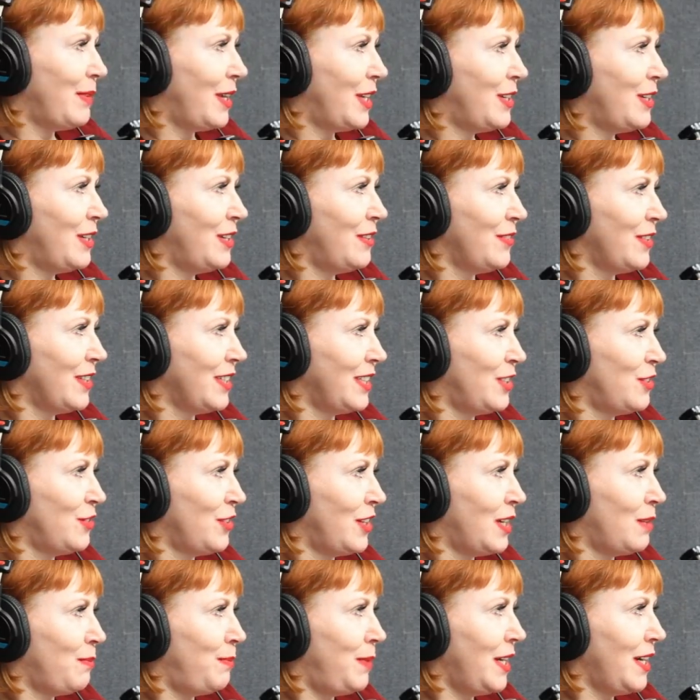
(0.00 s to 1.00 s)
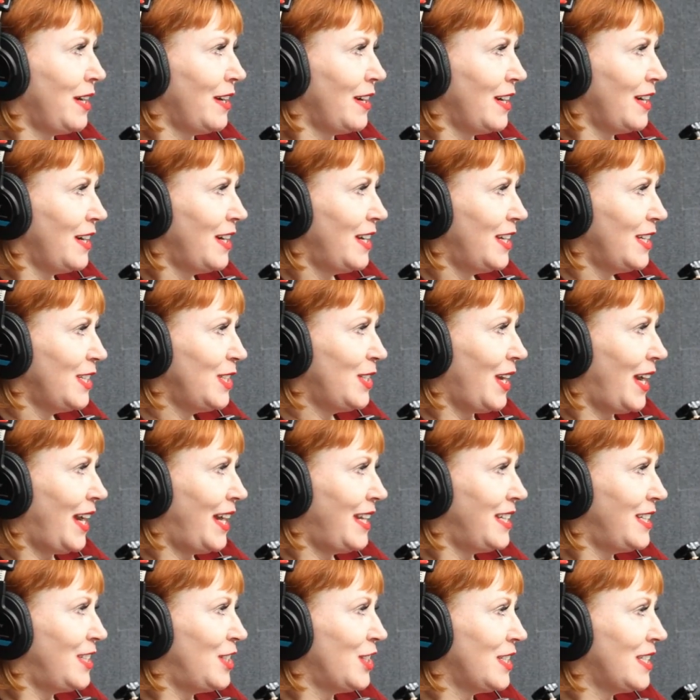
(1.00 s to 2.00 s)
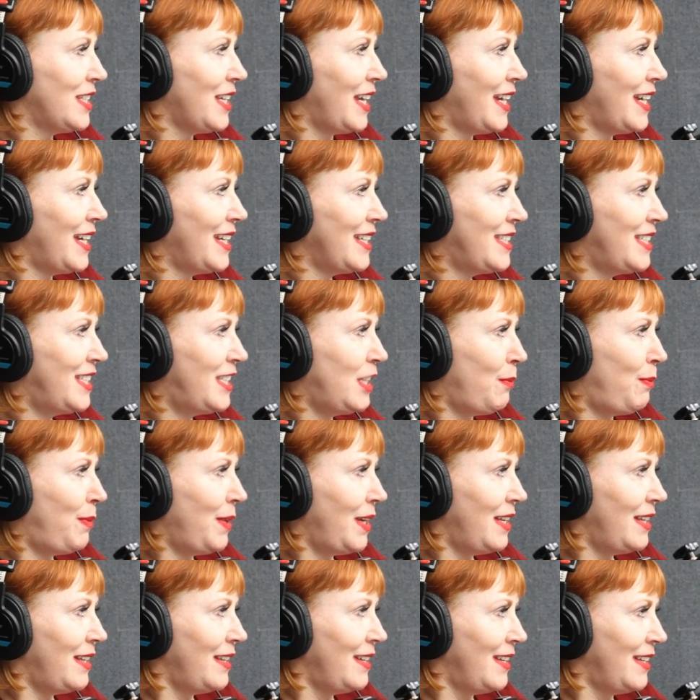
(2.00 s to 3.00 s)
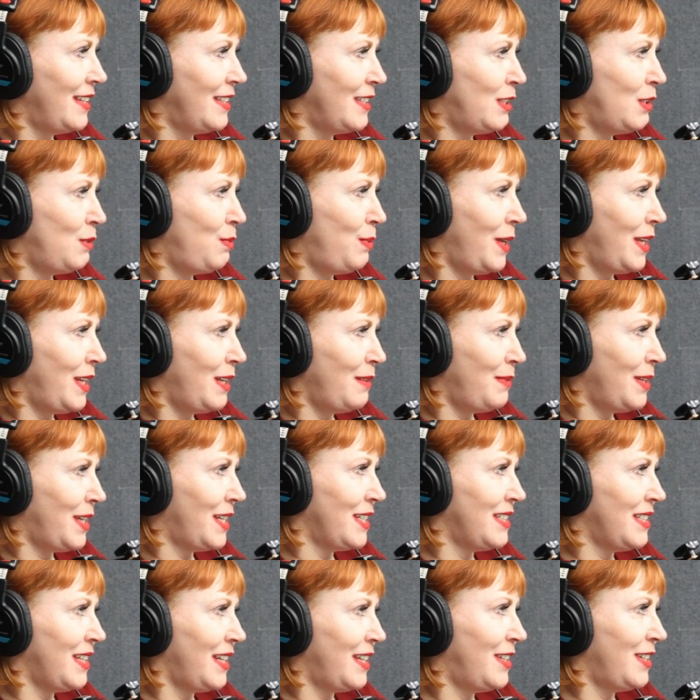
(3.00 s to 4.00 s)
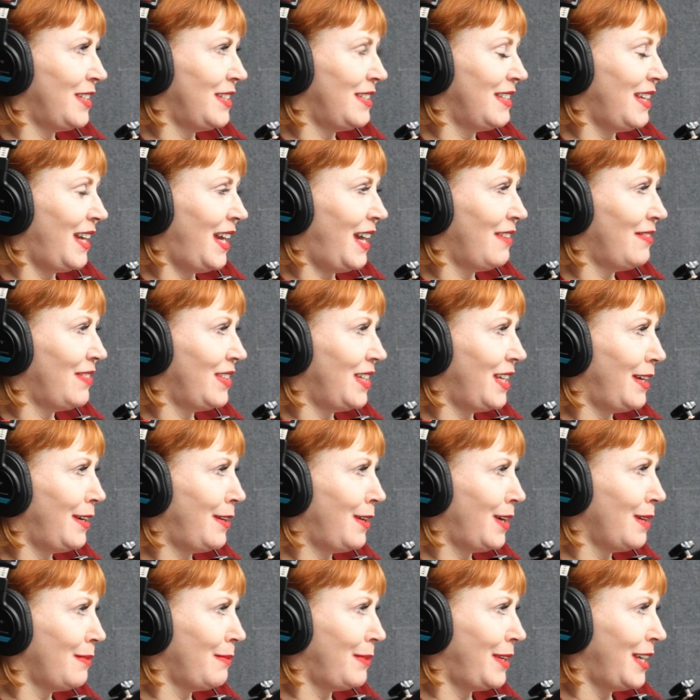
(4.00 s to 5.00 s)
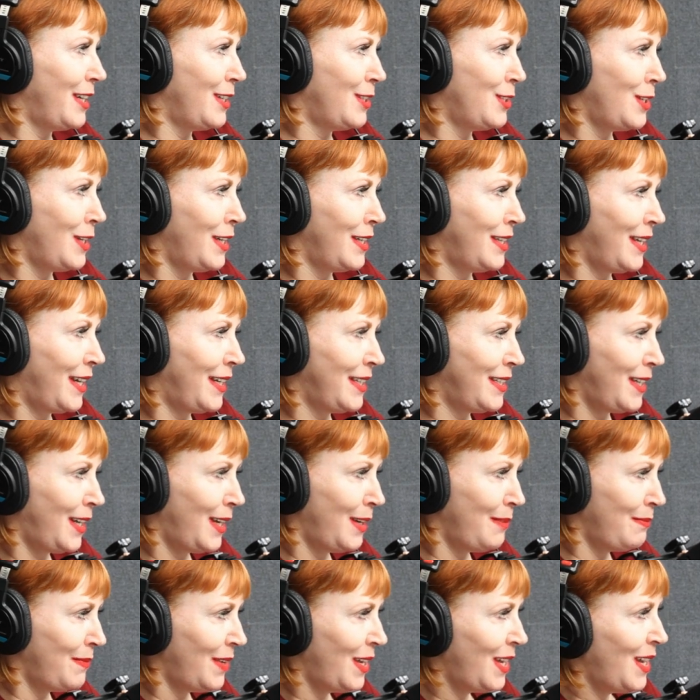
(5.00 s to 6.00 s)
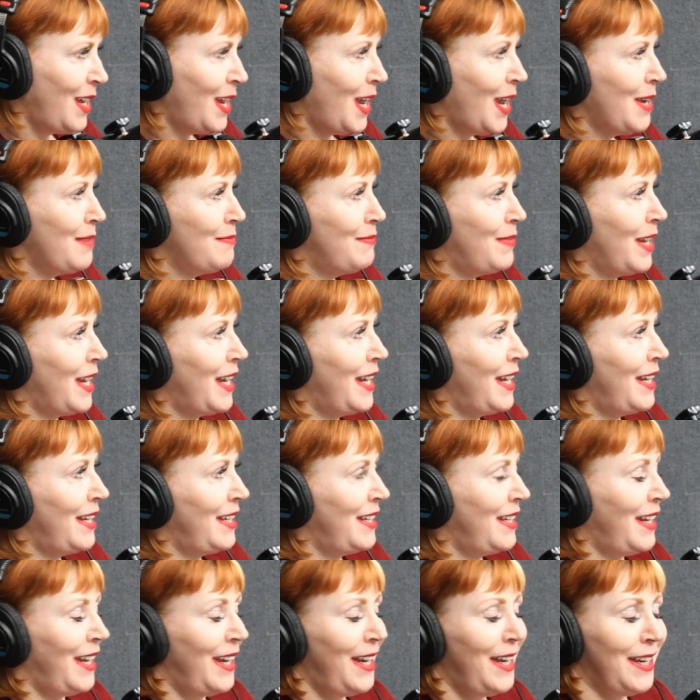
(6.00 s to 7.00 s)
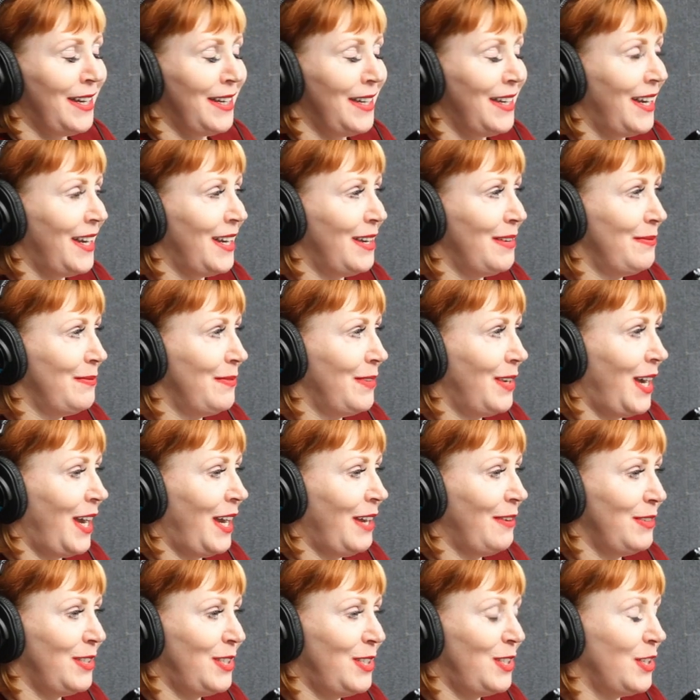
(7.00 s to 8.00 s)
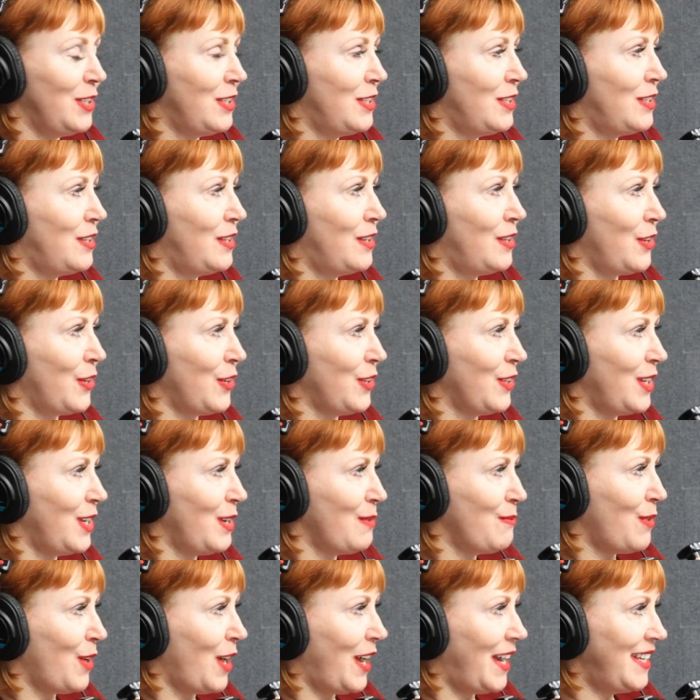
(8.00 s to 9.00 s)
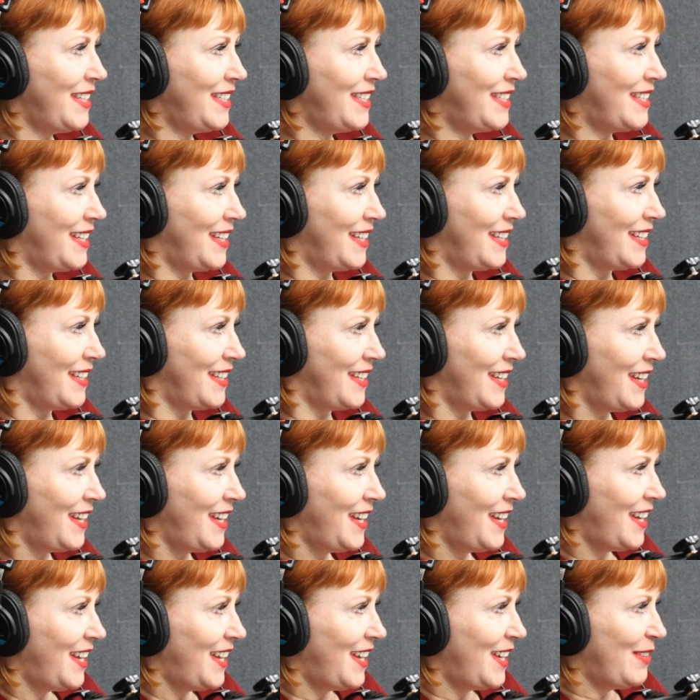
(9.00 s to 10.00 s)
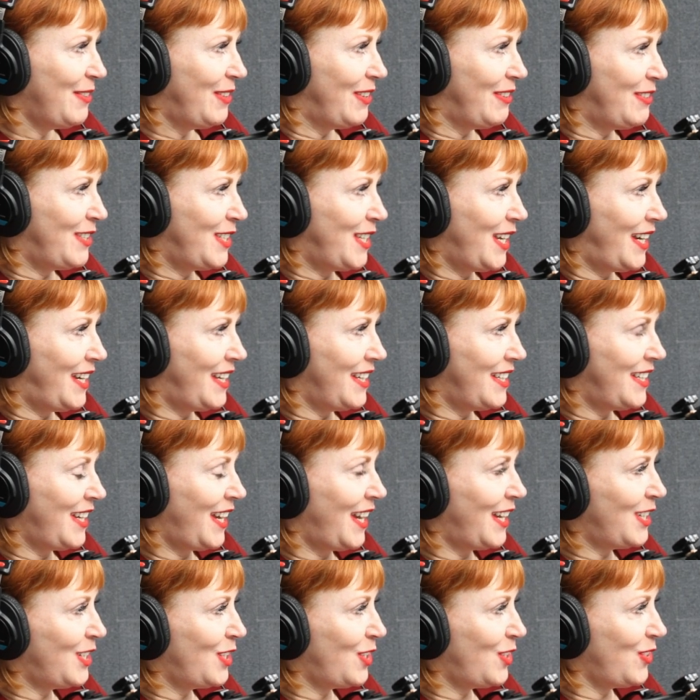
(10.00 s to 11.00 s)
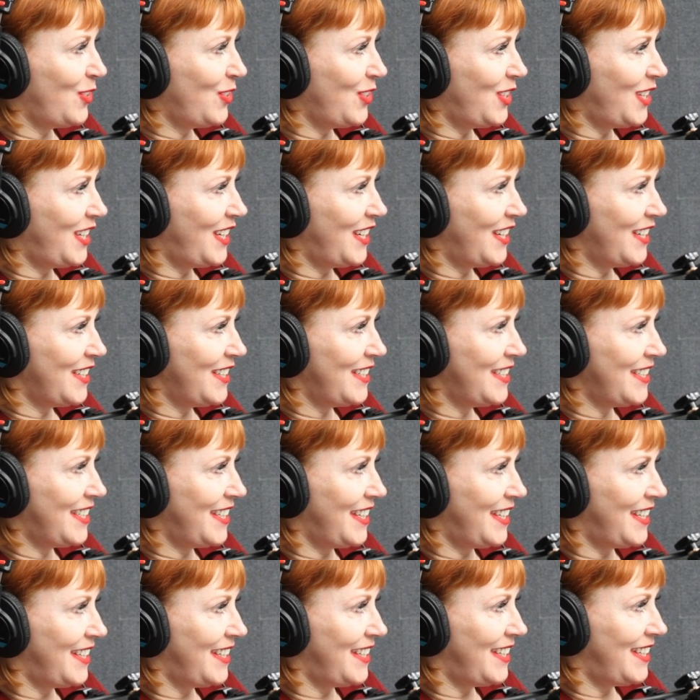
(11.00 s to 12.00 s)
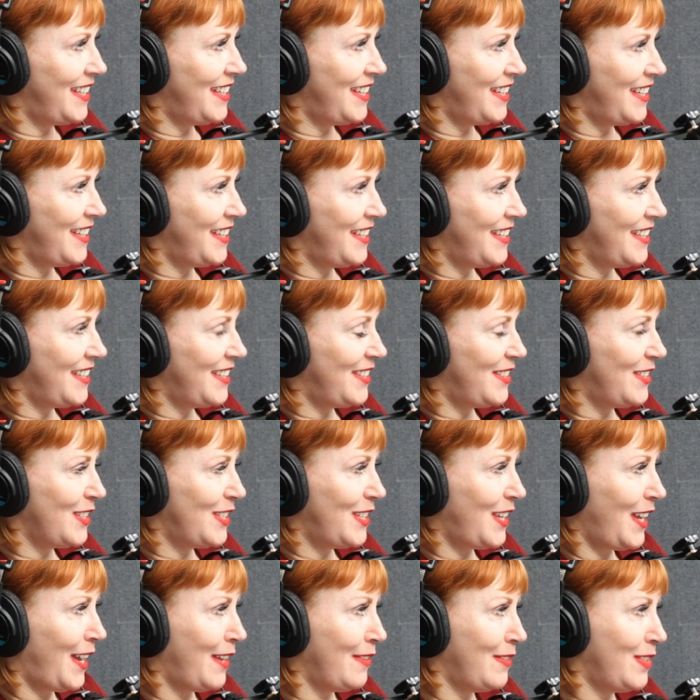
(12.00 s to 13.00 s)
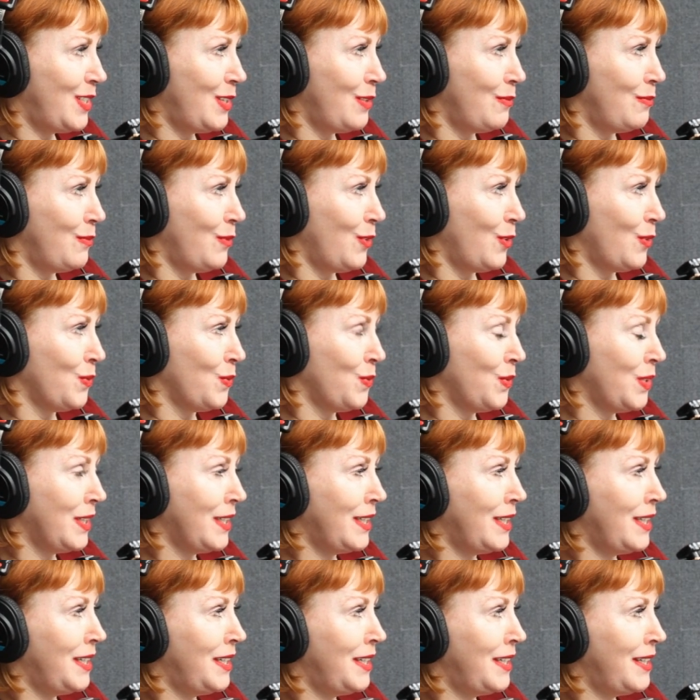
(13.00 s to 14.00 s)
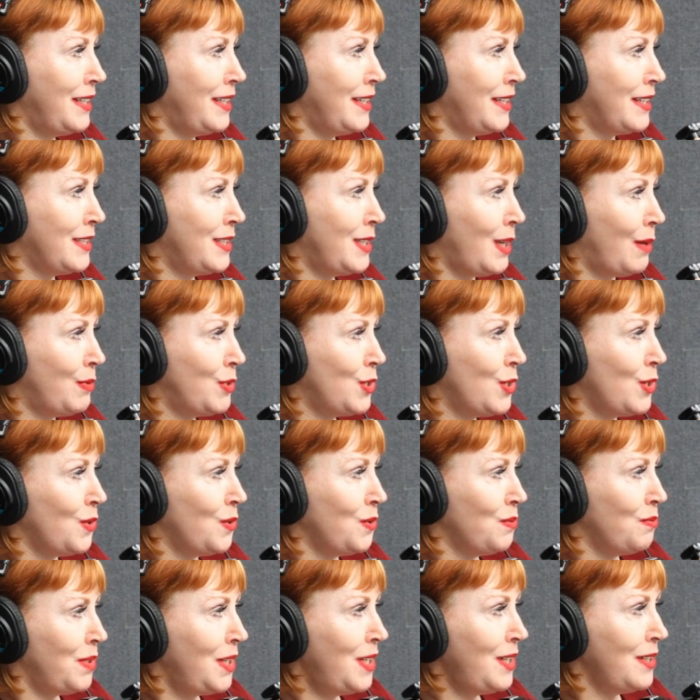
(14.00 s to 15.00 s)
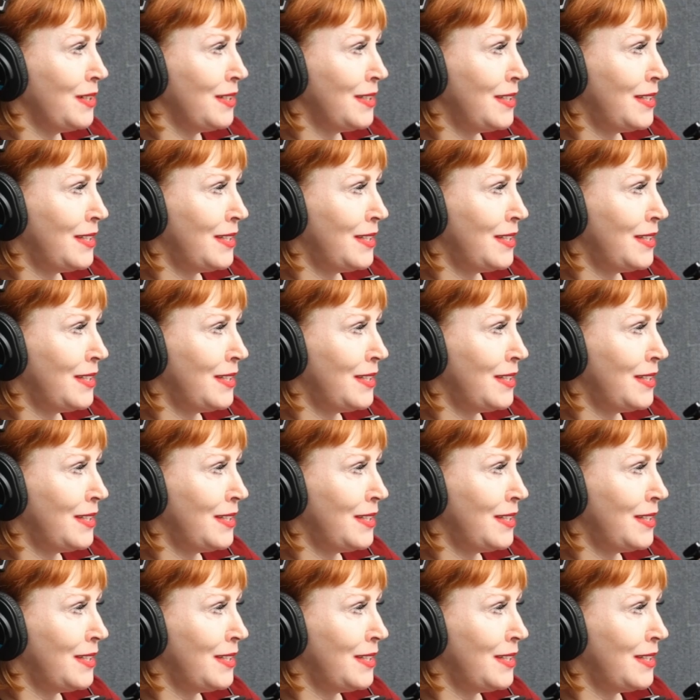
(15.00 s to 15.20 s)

couldn't really drink beer, so I had to just sip it and spit it because I couldn't have any carbonation at that time. But yeah, I was just thoroughly impressed, and we've stayed in touch through the years, and you just have some really exceptional beers